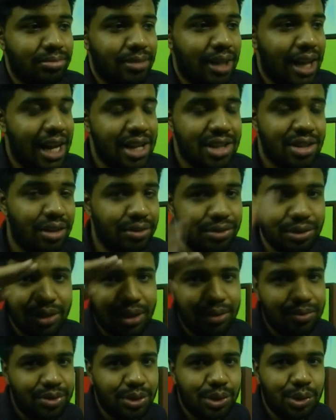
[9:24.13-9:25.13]
hats off to
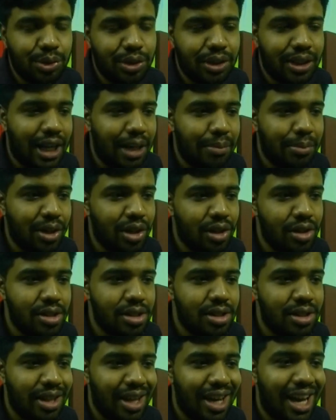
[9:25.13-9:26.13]
them for doing that
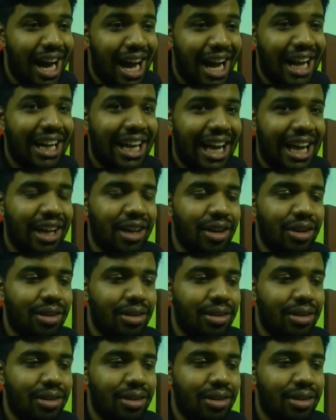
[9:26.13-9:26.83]
because they are like,